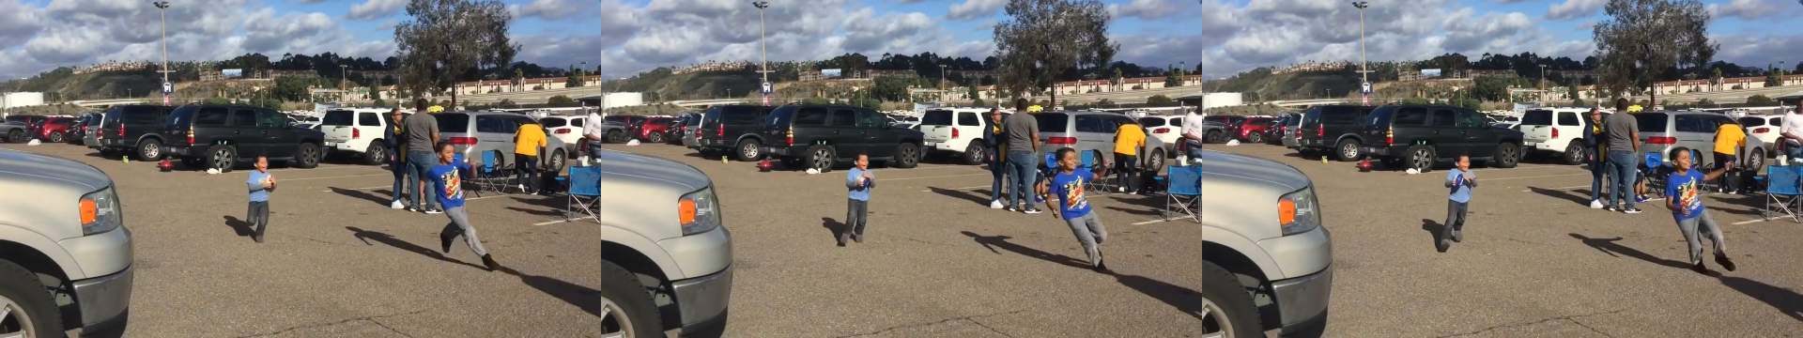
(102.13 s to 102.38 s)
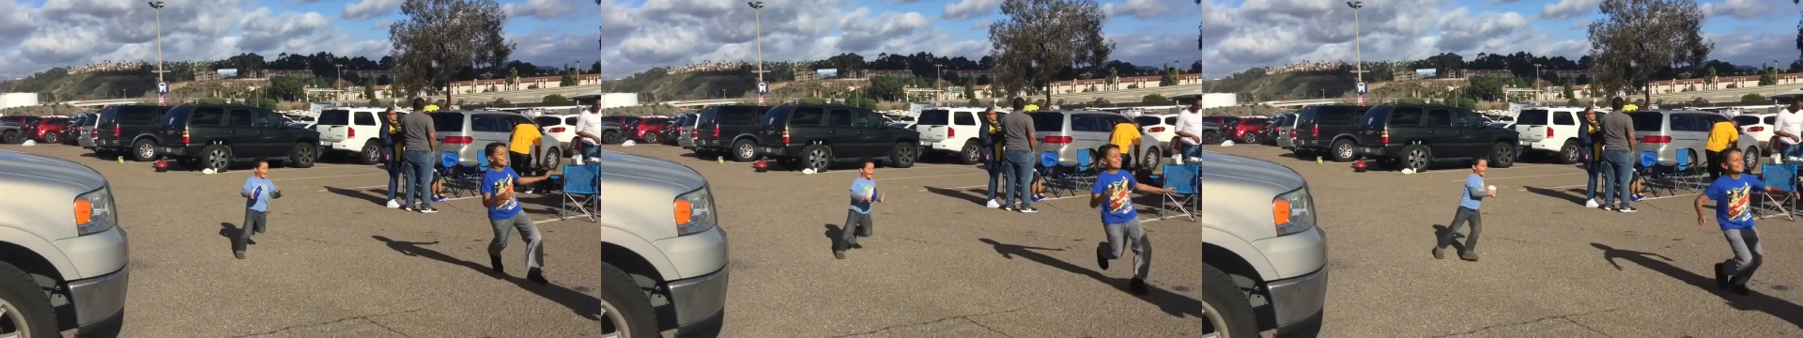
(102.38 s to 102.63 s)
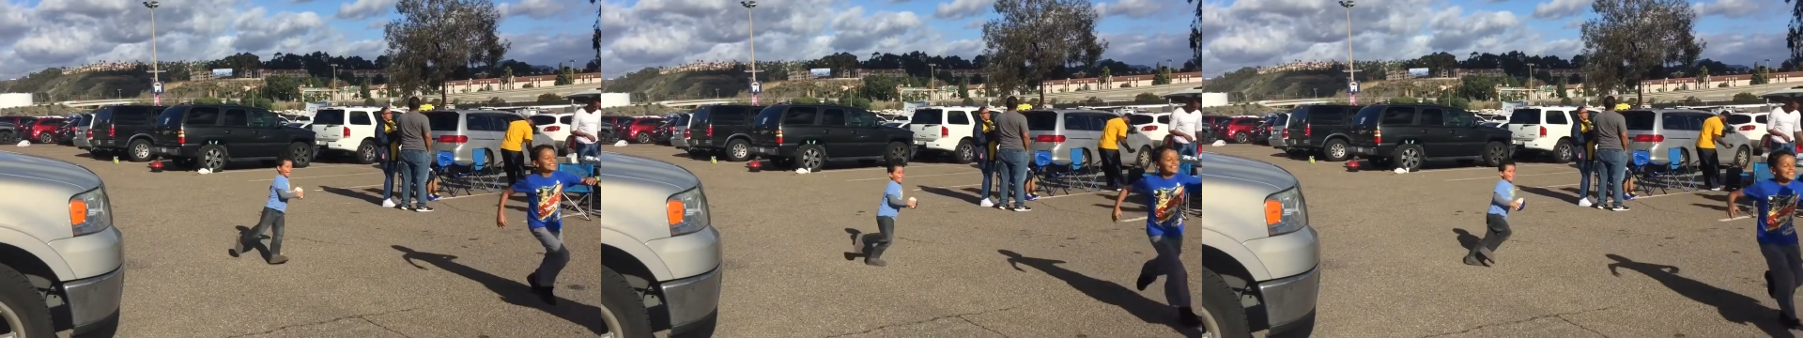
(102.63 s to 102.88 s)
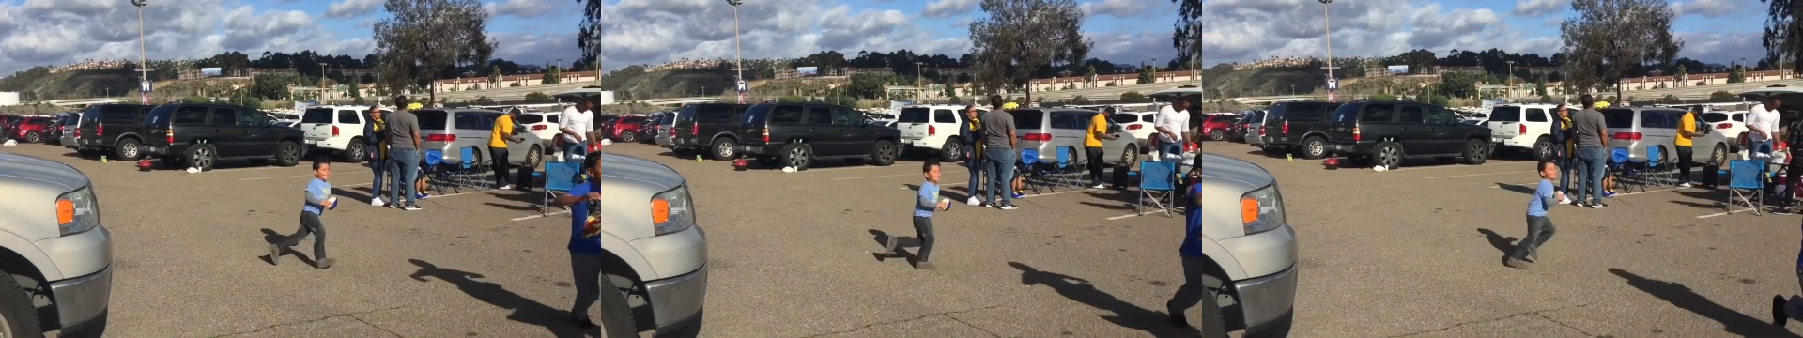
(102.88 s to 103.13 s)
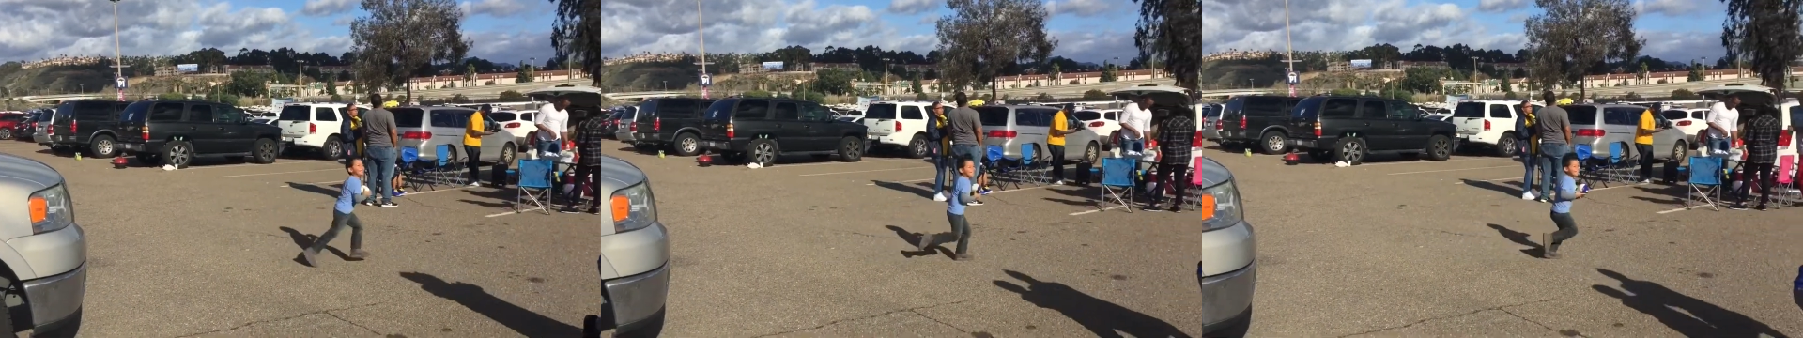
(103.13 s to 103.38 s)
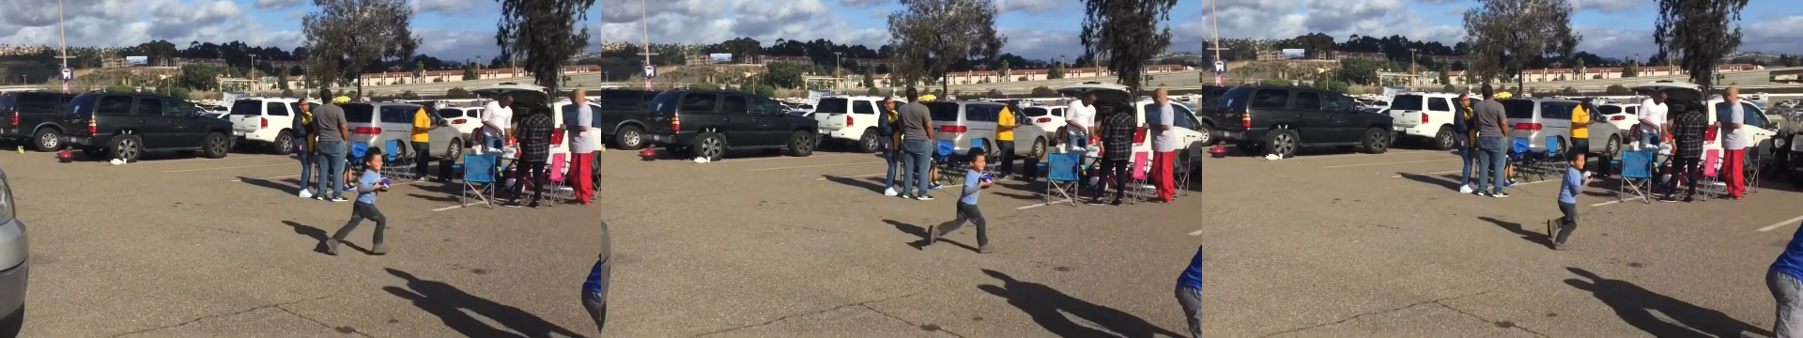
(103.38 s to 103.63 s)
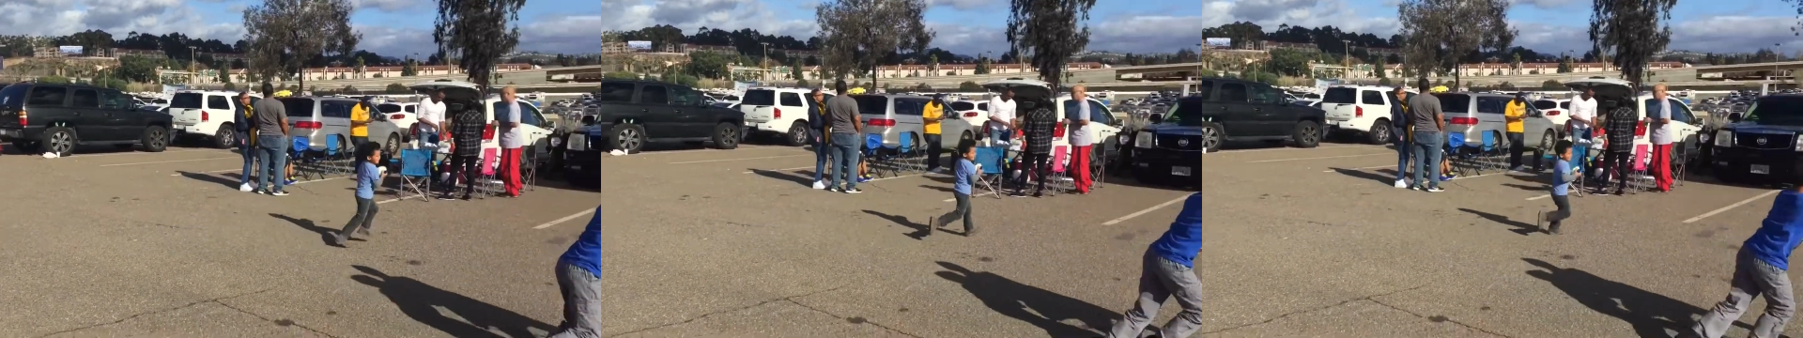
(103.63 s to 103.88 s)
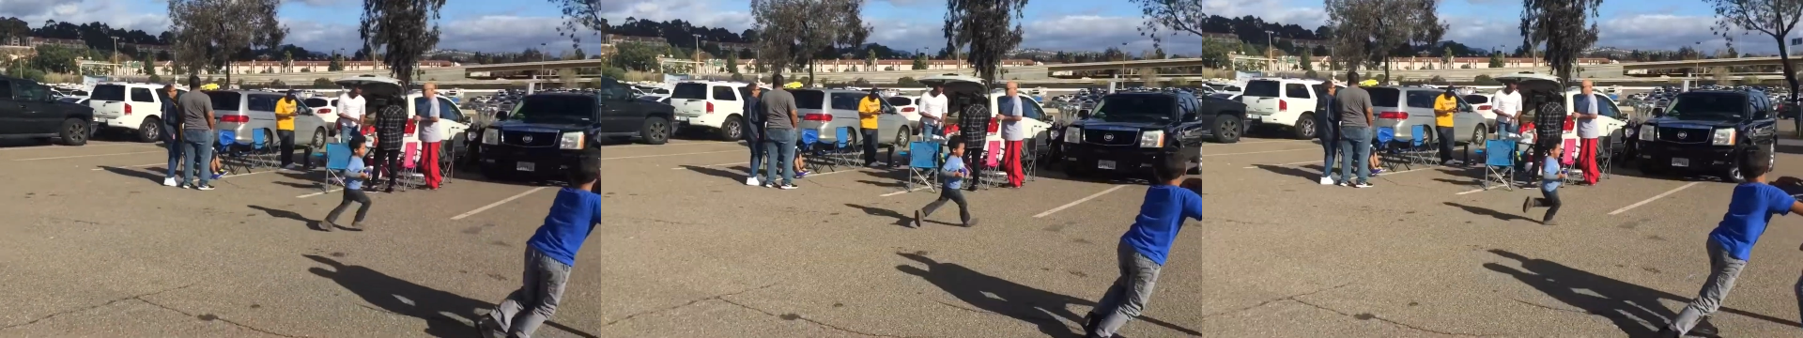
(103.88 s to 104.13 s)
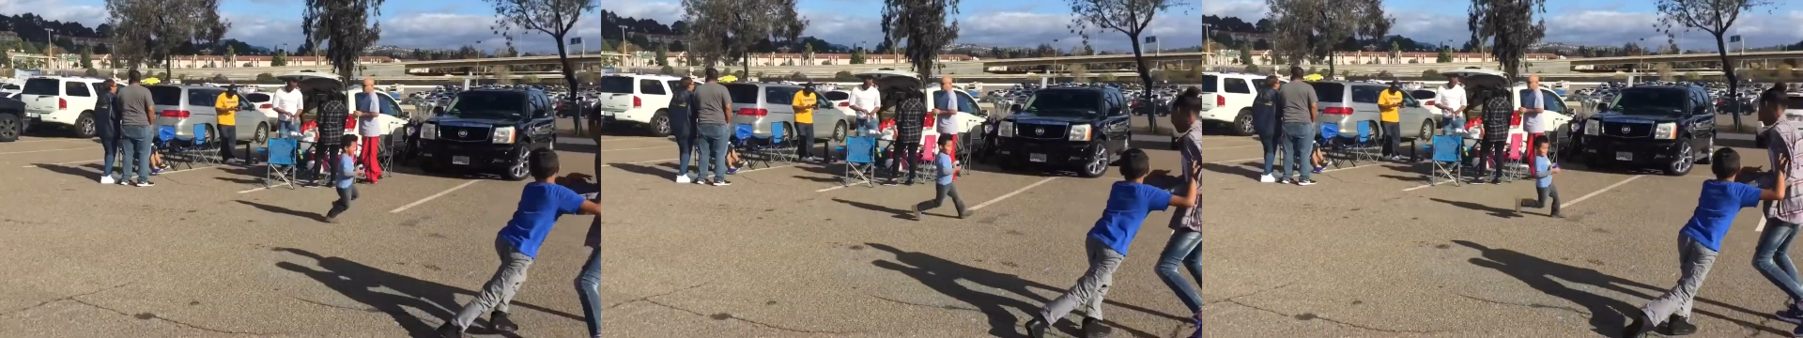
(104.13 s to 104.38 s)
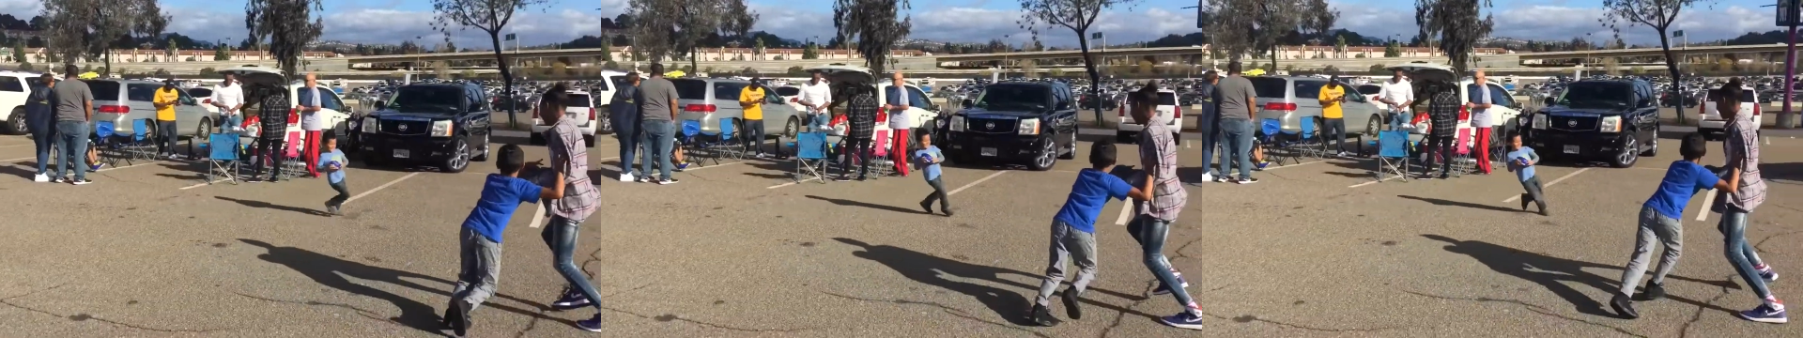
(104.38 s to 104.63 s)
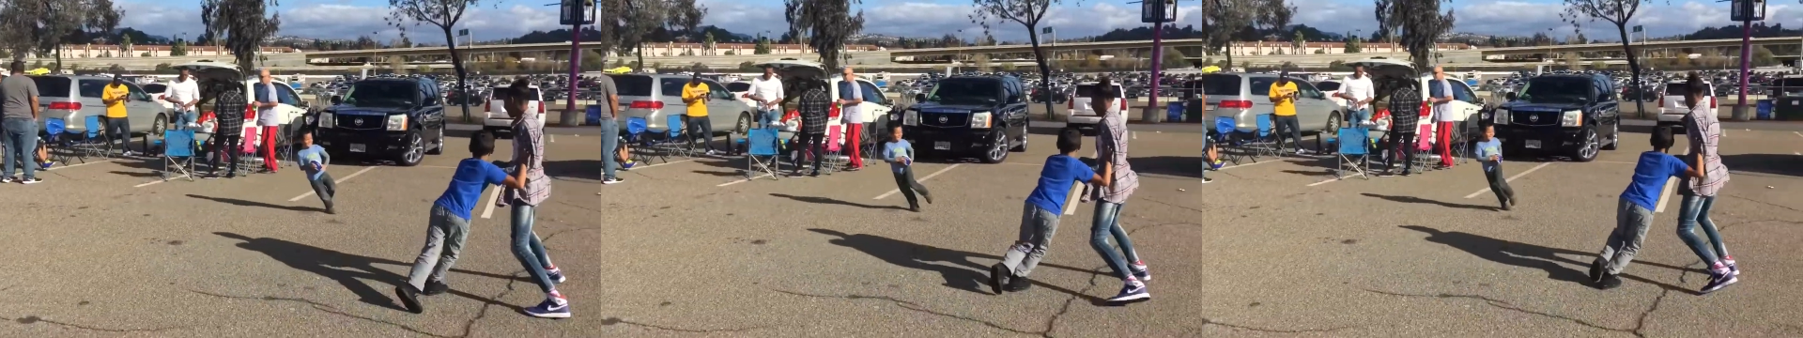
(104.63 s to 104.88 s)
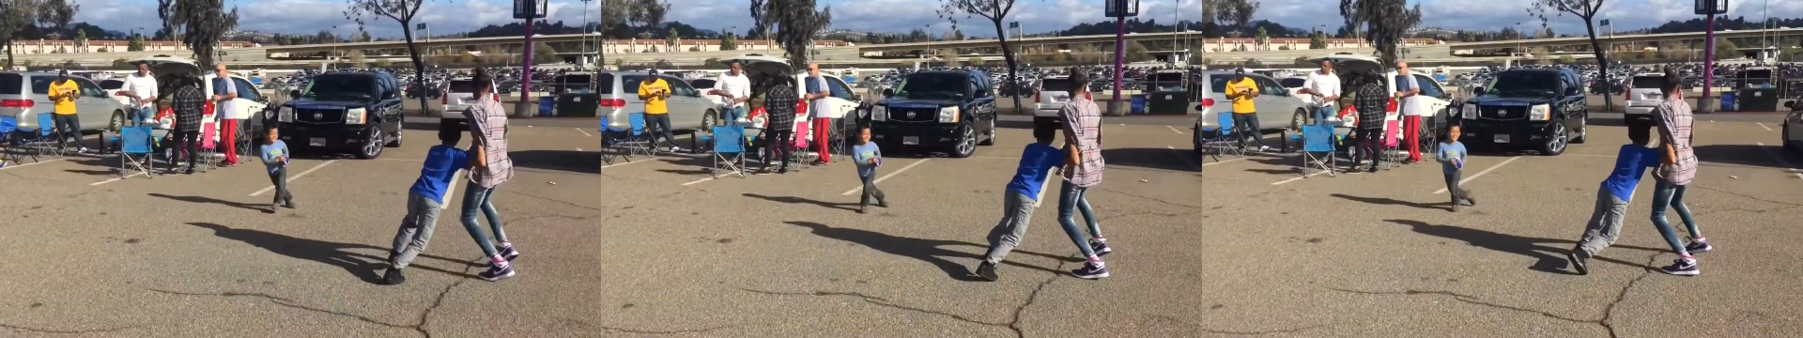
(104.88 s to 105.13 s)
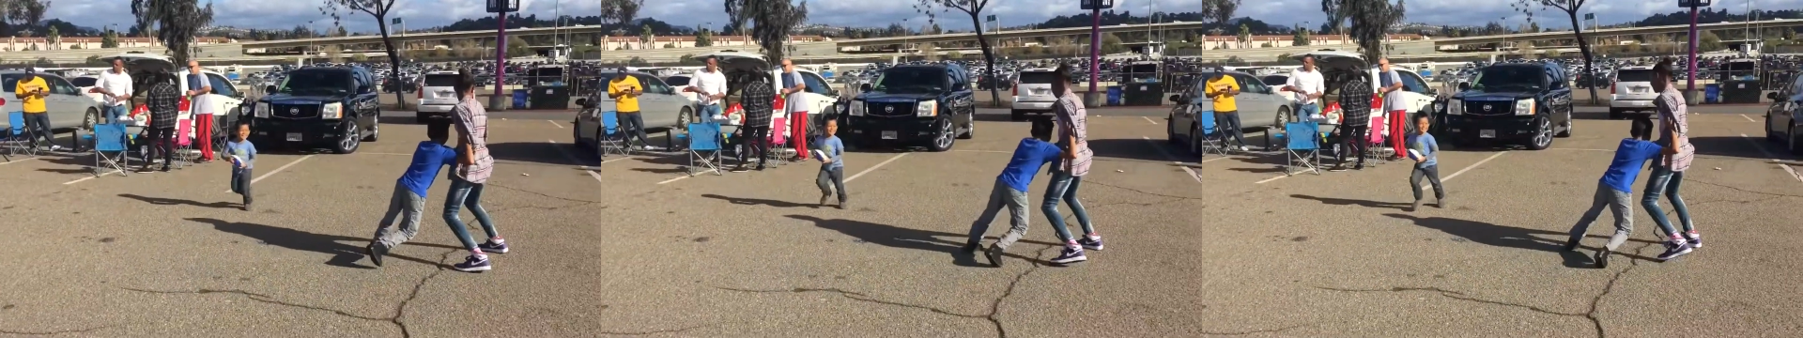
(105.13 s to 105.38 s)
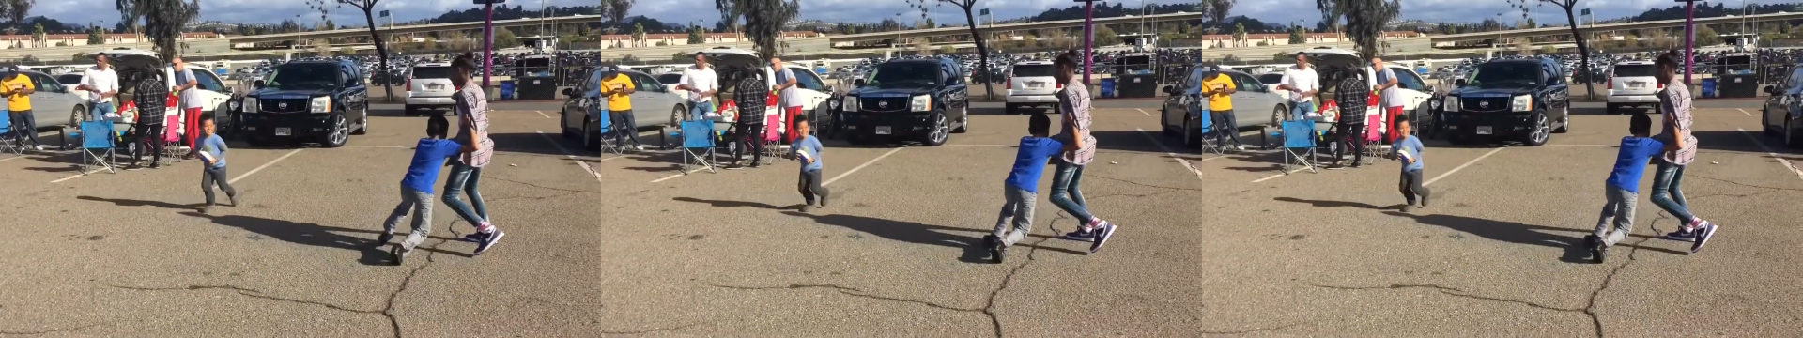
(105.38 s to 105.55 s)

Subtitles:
Nobody's mouth can be seen.